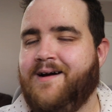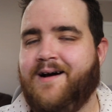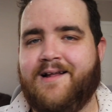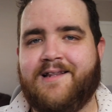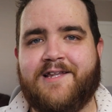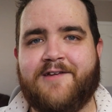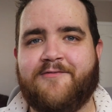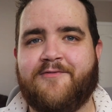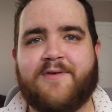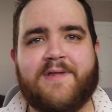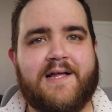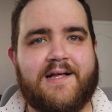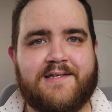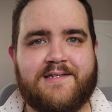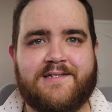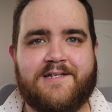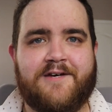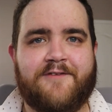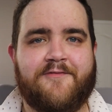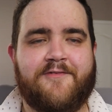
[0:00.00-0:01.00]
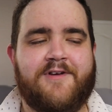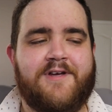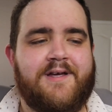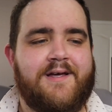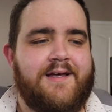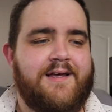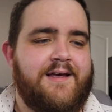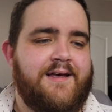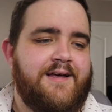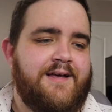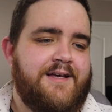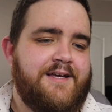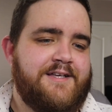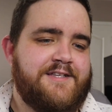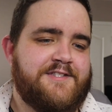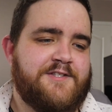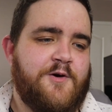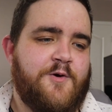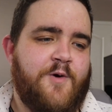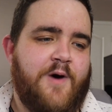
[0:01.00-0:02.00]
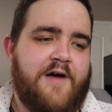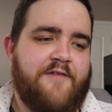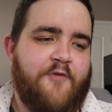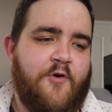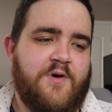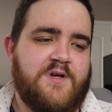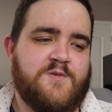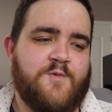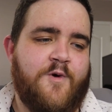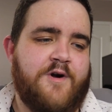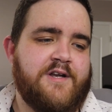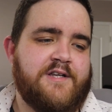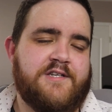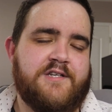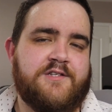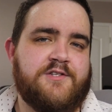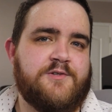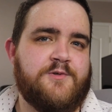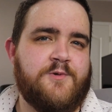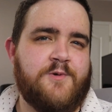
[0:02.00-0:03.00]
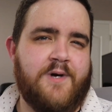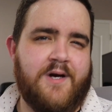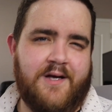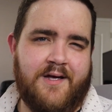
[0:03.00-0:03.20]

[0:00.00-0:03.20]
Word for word: I live for that stuff. So I've always wanted to do